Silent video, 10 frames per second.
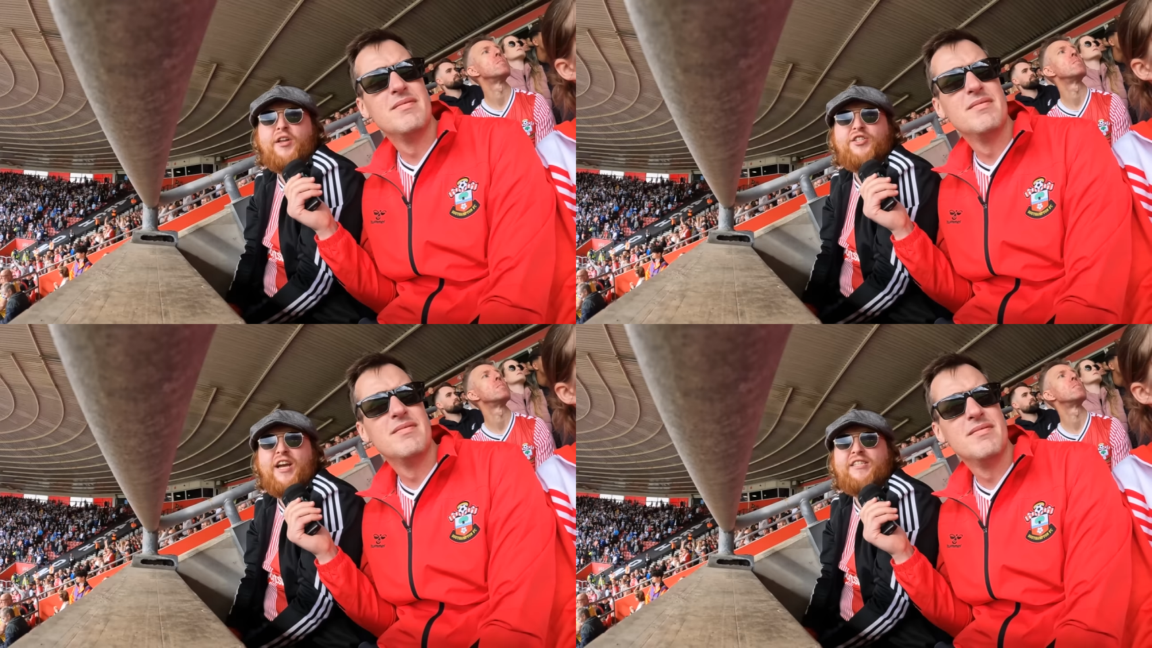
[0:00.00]

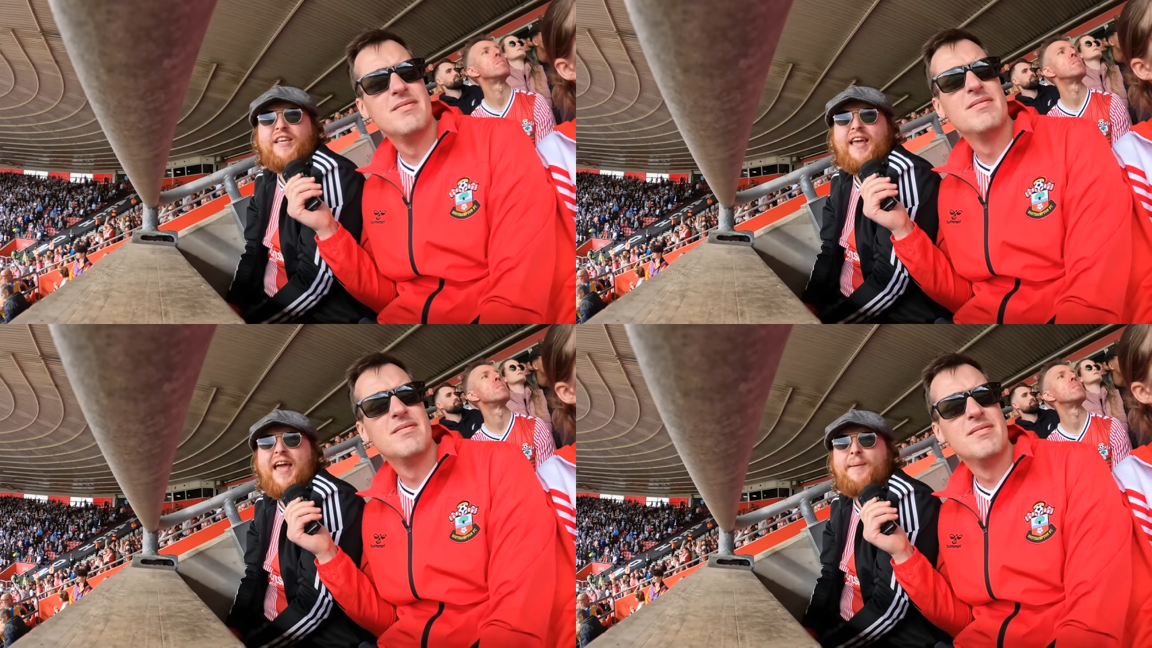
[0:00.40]
Speaker 1: on changed
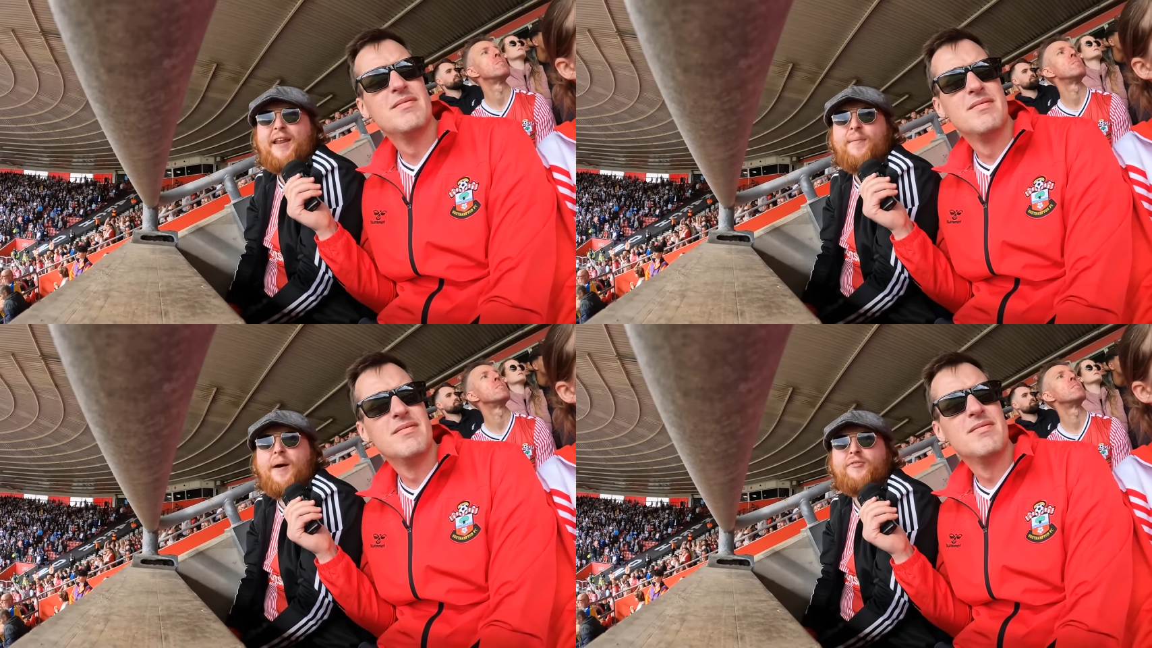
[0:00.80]
the game.
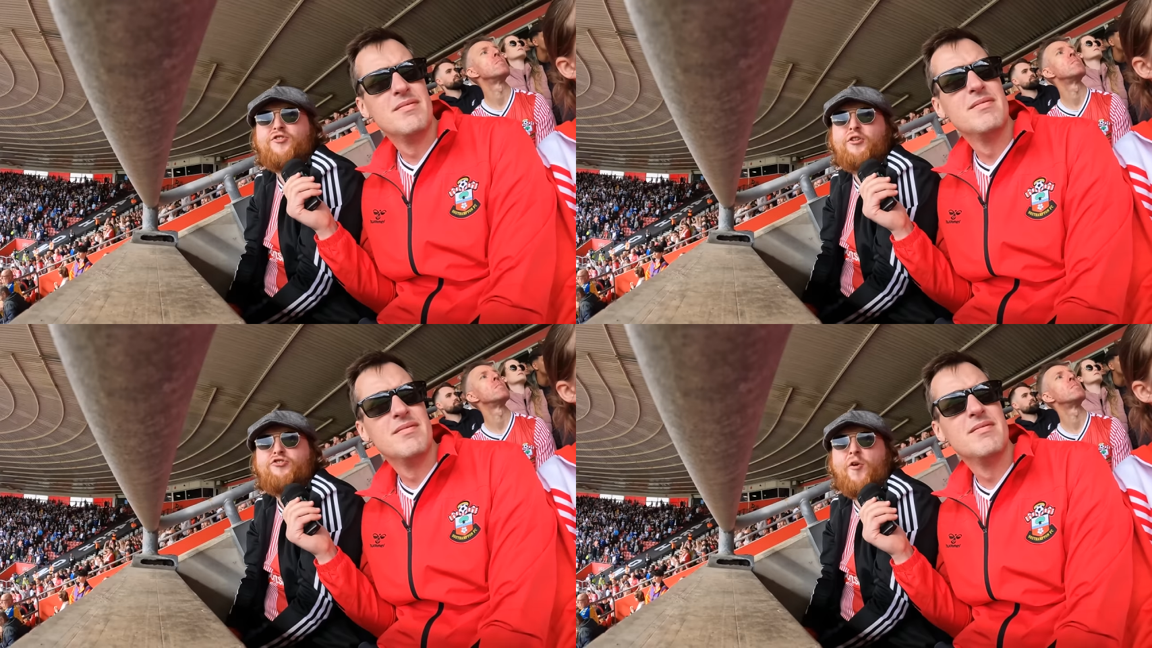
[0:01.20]
Adam
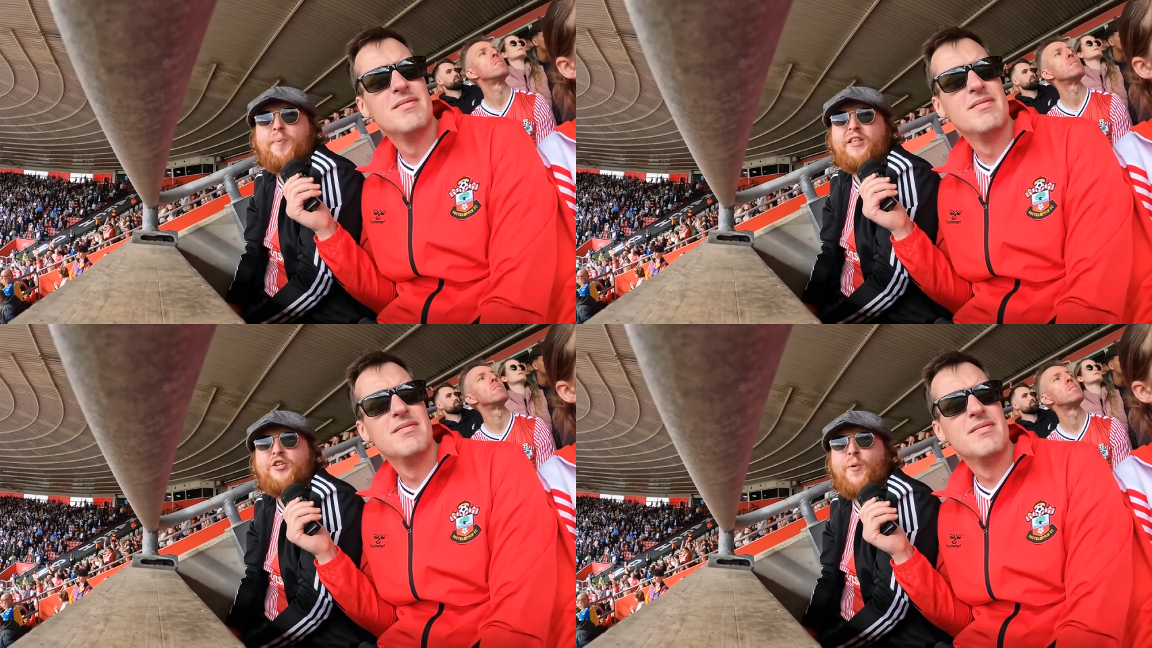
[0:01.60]
Armstrong
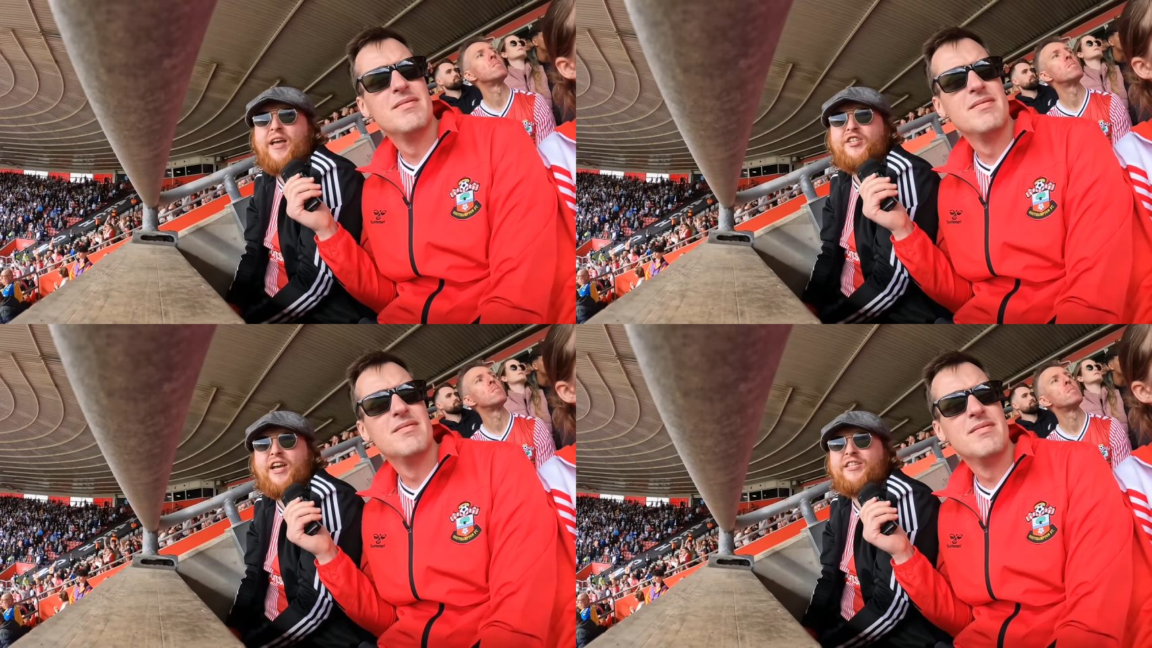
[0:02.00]
dropping into
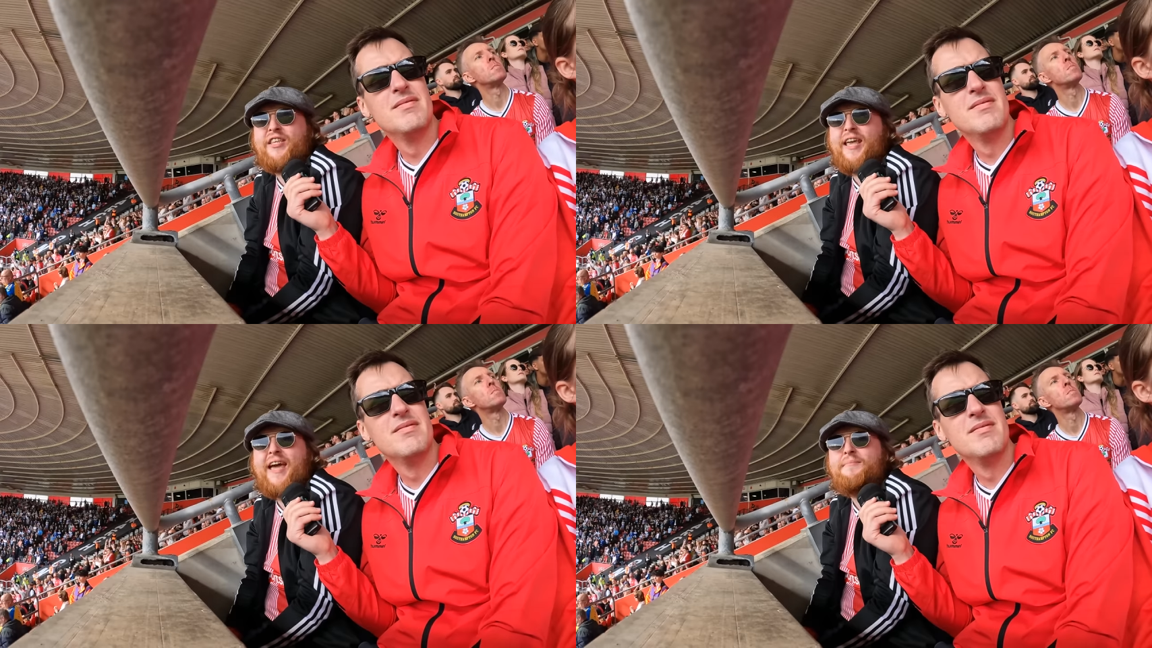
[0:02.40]
weight changed
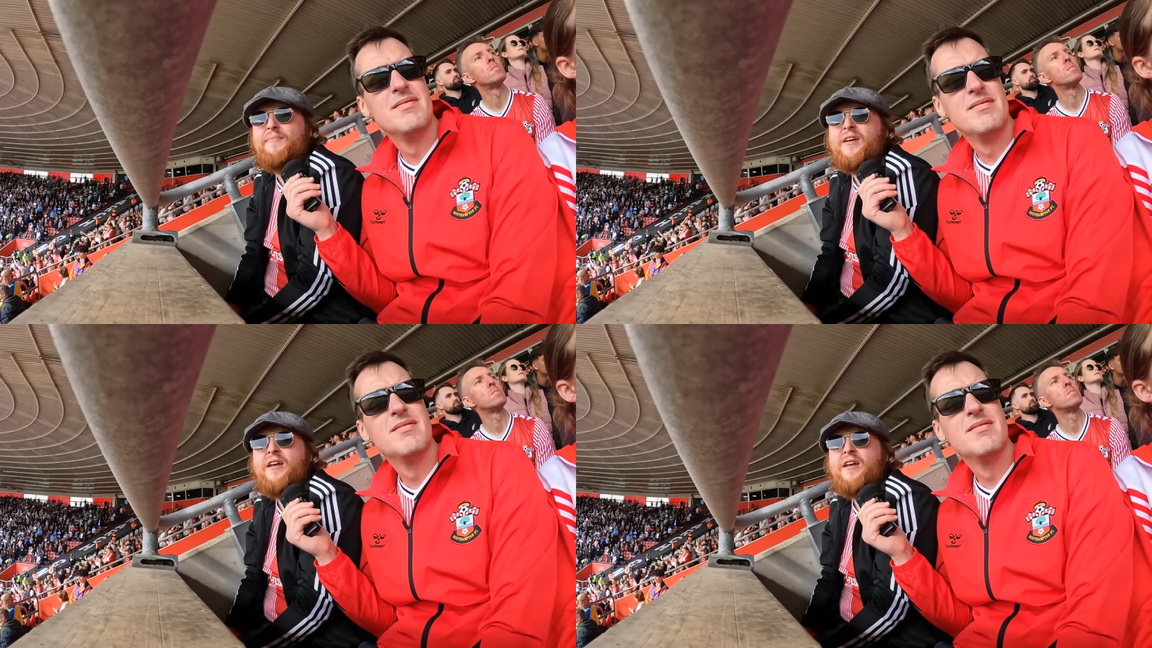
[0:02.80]
the game.